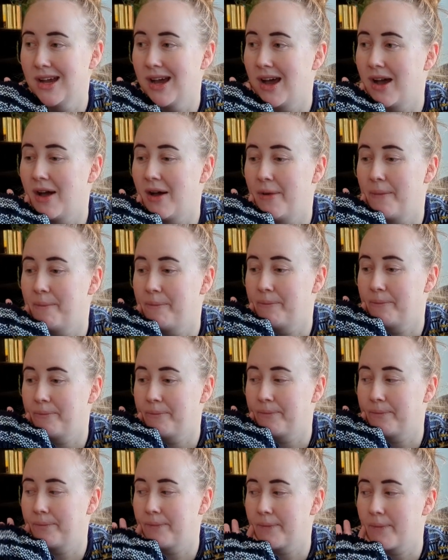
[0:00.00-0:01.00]

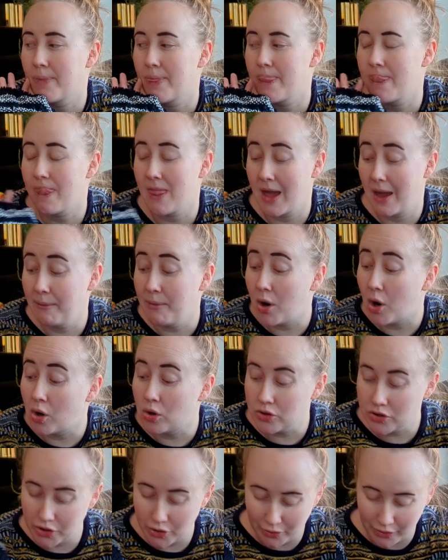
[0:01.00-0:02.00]
I'm
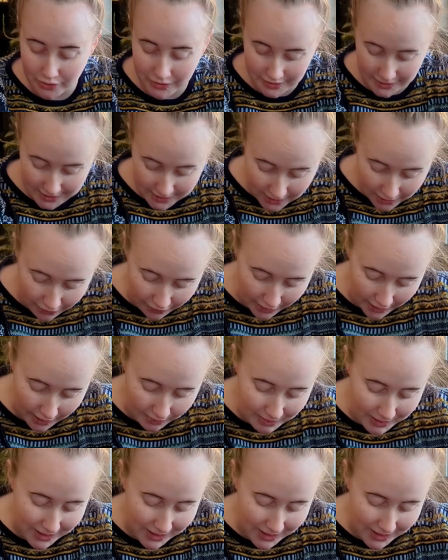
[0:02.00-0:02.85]
also considering,